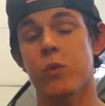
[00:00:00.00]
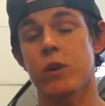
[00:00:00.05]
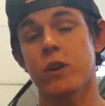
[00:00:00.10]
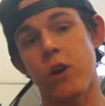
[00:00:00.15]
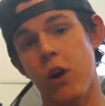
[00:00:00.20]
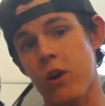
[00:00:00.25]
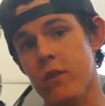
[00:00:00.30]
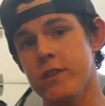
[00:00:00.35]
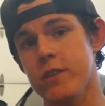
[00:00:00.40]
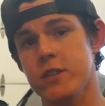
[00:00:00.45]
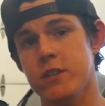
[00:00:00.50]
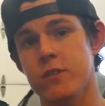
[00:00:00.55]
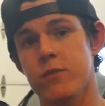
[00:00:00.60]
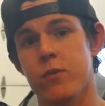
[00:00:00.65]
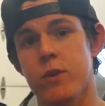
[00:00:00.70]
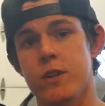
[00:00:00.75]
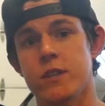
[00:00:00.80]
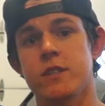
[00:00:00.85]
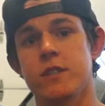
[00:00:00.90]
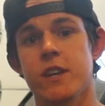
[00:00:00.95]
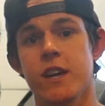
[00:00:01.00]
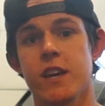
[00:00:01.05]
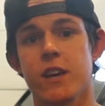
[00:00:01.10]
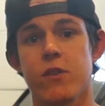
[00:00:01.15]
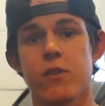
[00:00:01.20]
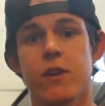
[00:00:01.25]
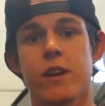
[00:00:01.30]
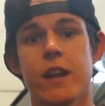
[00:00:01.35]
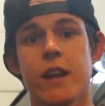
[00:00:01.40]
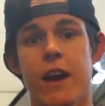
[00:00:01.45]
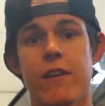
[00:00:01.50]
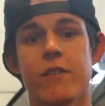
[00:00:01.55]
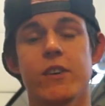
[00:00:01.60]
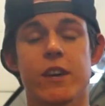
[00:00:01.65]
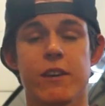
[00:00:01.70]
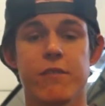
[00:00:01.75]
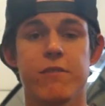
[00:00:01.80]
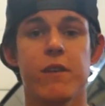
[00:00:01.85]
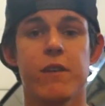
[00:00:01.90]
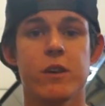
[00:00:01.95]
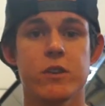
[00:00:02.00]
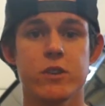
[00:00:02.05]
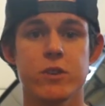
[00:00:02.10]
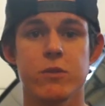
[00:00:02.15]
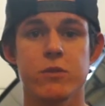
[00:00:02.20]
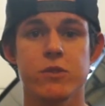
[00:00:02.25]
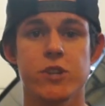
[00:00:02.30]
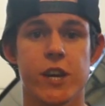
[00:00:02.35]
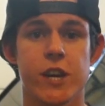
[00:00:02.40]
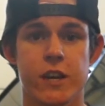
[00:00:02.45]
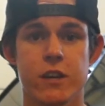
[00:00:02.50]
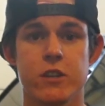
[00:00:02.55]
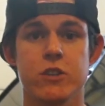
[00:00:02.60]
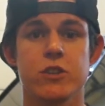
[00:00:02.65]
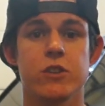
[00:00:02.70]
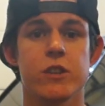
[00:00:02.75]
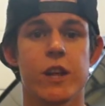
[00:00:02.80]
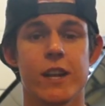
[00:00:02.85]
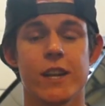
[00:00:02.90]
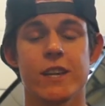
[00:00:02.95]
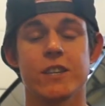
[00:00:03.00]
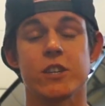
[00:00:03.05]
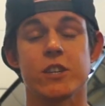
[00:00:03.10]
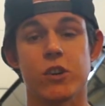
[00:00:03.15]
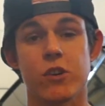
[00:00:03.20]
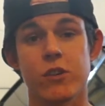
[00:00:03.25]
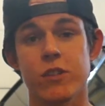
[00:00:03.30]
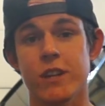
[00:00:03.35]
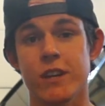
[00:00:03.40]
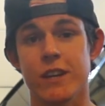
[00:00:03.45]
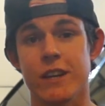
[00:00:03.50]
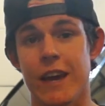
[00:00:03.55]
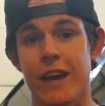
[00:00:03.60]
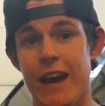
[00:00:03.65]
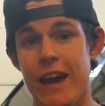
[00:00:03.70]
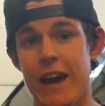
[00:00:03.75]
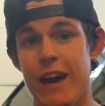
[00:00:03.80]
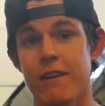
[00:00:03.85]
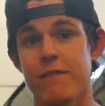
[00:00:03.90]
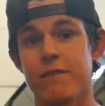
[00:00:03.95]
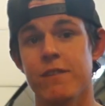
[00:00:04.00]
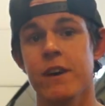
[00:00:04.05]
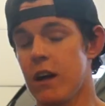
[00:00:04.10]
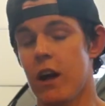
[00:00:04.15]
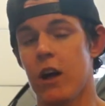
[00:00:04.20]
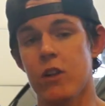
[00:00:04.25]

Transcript: regardless of what state you're in. Having a functional check engine light is a good thing to have.